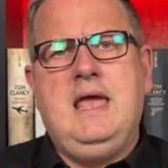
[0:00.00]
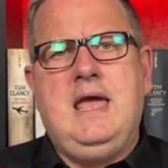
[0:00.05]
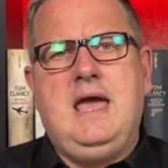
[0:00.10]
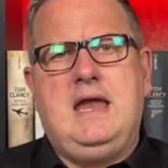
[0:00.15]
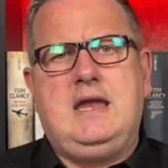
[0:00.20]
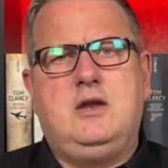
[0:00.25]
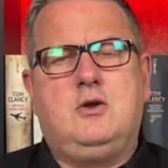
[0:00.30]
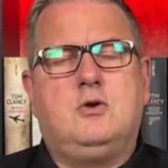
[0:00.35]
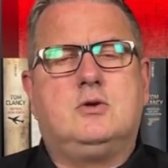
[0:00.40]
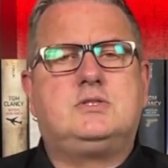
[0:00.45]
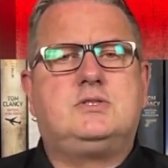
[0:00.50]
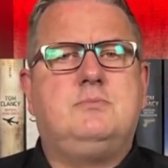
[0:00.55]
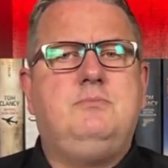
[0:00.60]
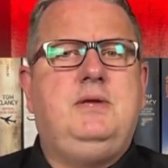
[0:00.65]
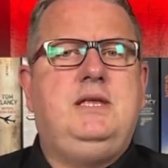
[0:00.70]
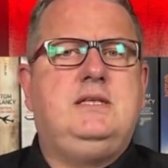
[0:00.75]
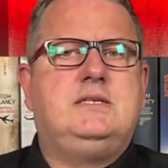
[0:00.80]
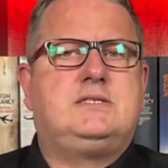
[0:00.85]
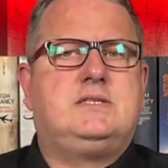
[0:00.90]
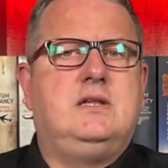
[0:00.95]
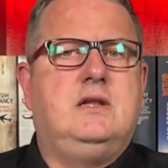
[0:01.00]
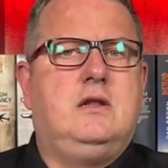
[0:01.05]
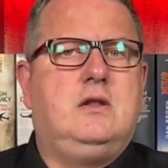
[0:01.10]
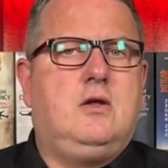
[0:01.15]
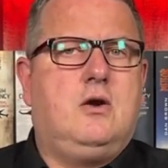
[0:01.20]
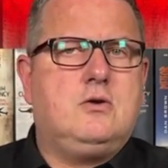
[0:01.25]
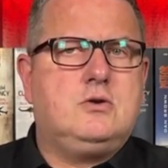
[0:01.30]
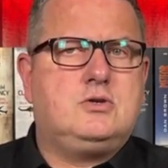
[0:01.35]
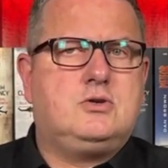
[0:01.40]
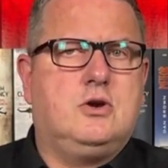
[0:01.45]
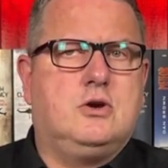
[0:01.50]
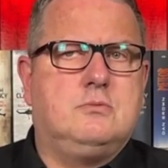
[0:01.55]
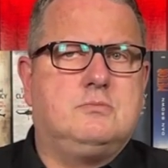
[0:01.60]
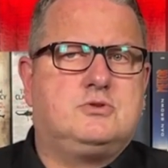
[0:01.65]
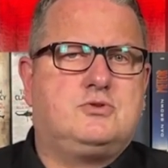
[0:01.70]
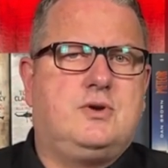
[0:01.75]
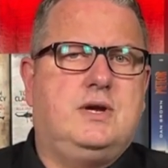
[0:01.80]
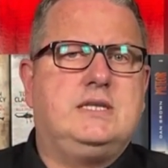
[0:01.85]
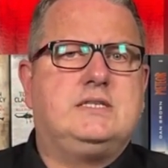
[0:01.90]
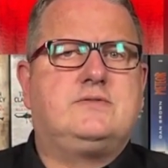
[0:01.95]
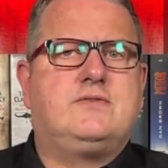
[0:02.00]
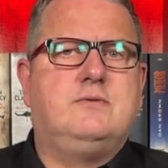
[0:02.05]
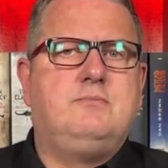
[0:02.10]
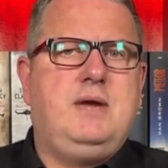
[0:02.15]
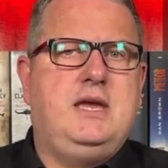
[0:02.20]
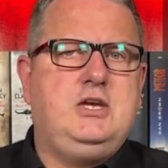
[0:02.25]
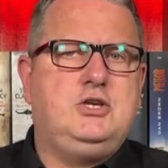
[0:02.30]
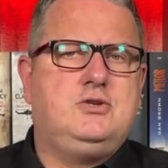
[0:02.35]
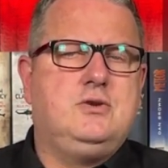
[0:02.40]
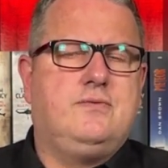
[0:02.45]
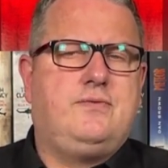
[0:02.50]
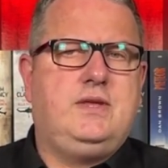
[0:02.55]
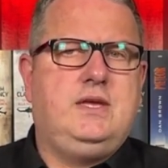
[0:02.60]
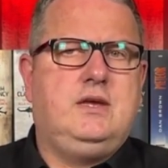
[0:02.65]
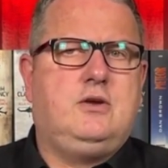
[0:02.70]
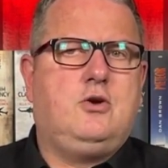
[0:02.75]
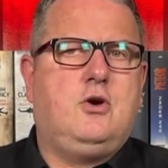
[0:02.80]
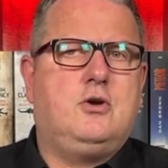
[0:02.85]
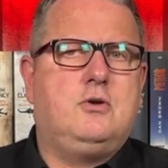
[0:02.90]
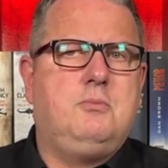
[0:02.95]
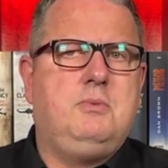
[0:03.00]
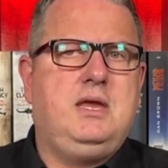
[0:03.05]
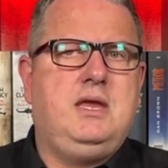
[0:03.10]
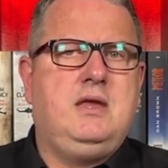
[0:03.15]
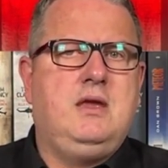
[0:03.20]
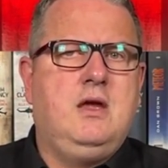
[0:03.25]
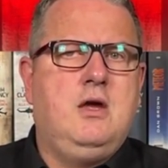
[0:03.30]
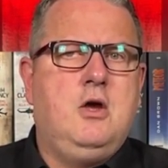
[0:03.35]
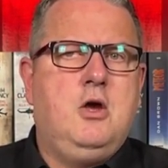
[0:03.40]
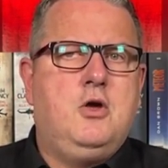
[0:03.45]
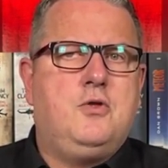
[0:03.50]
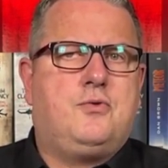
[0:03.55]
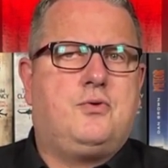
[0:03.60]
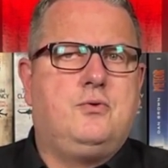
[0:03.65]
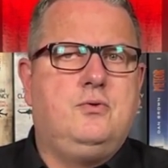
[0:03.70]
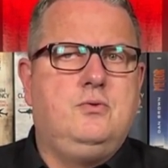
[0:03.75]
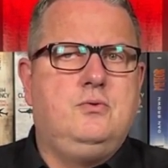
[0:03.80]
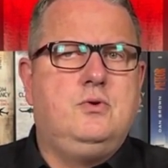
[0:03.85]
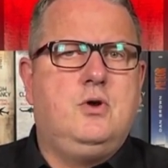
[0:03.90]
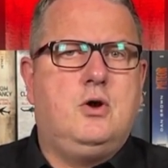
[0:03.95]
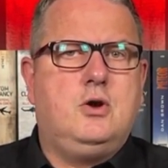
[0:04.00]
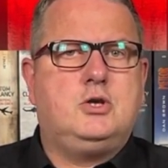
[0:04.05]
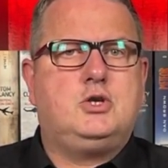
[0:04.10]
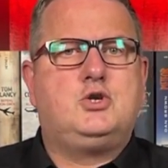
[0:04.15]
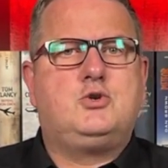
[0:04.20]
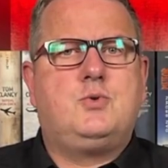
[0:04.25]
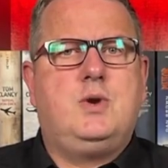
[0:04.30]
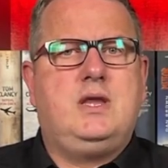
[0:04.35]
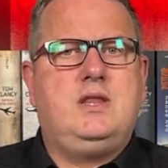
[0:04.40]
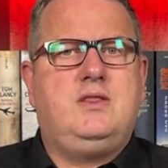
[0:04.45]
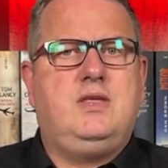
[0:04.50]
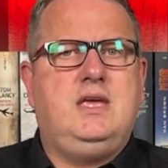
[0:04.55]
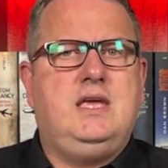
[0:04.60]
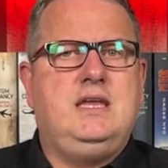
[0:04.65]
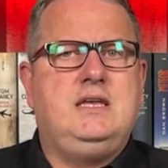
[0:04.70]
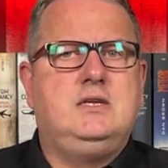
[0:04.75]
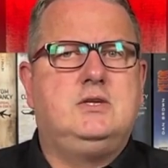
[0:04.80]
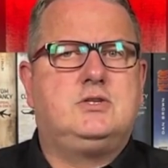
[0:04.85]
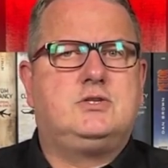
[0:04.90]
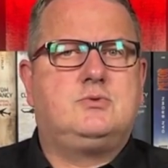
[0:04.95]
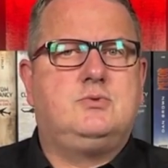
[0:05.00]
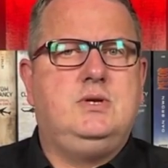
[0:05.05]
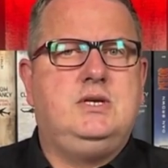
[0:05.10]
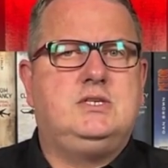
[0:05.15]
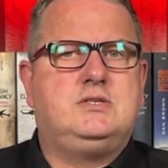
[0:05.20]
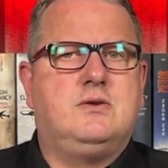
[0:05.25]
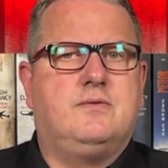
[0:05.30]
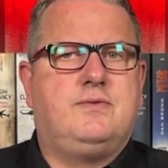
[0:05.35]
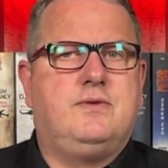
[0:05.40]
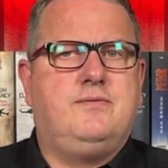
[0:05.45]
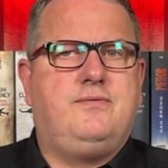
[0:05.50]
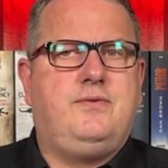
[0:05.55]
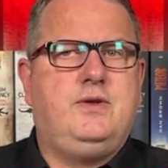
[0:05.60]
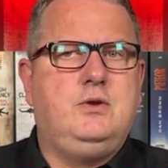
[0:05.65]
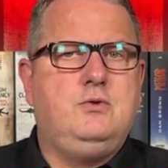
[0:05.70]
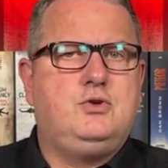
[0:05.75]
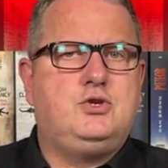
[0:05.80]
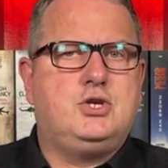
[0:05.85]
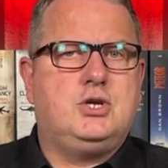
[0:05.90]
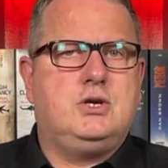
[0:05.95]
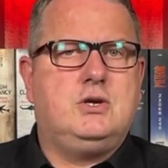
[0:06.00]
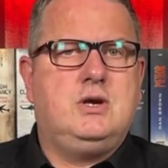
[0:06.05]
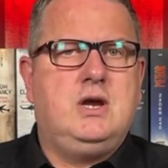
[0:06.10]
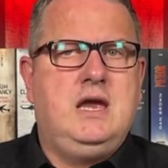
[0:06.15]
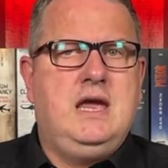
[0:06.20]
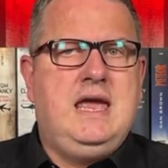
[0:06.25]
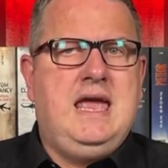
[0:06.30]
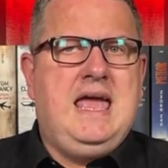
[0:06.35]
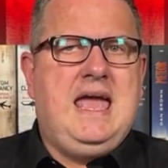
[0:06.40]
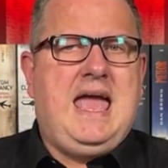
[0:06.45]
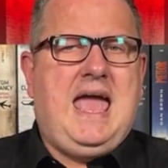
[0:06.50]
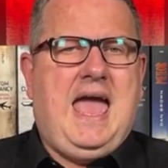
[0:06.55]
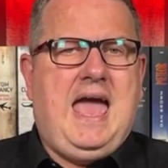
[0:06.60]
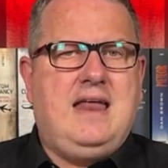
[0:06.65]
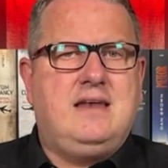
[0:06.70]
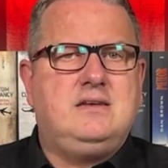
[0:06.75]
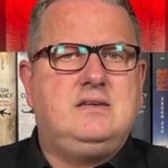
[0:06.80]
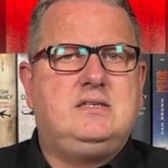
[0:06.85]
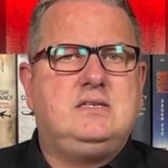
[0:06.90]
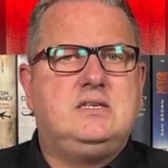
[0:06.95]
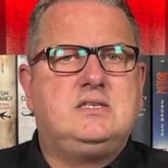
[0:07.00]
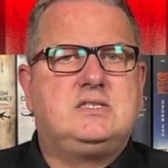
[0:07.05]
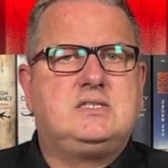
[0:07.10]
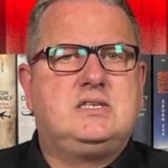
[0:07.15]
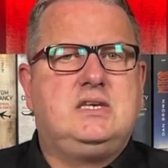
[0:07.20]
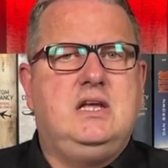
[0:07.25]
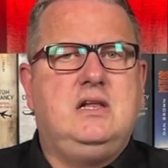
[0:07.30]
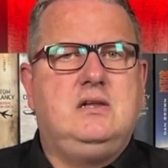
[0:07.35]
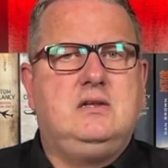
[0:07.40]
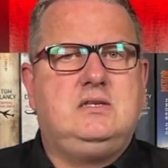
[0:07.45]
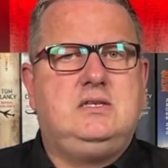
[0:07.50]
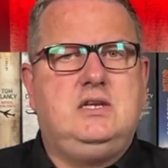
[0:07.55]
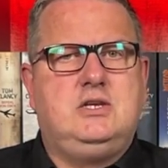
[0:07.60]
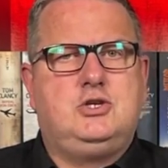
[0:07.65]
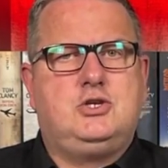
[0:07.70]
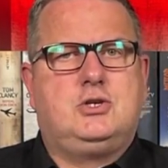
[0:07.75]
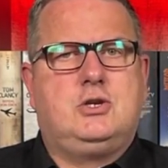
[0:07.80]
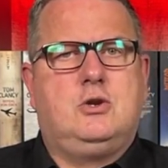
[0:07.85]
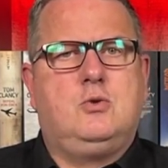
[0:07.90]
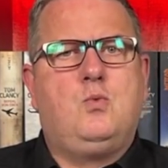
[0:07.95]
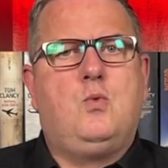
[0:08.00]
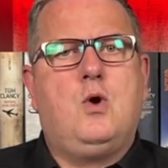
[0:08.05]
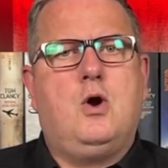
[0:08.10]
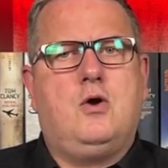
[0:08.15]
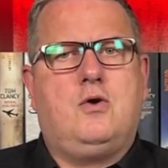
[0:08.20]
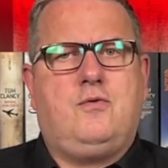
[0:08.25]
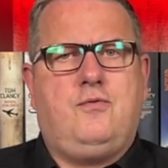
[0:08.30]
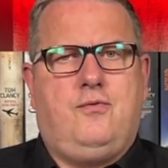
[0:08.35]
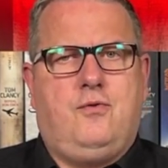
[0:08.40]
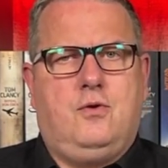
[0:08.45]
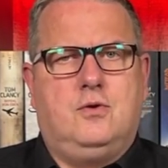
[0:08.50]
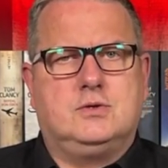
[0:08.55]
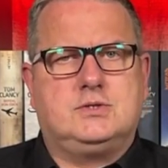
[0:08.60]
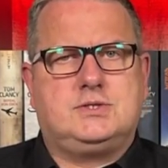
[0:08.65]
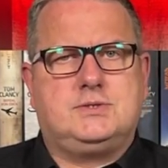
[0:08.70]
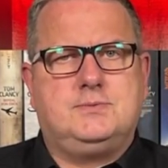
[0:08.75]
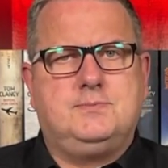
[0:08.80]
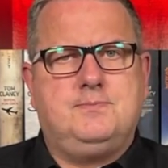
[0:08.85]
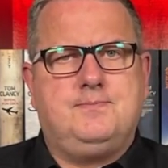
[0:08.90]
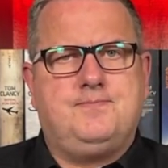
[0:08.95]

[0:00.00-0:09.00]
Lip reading: And it also means the long-term transformation of the economy through nurturing the industries of the future and a skilled digital workforce.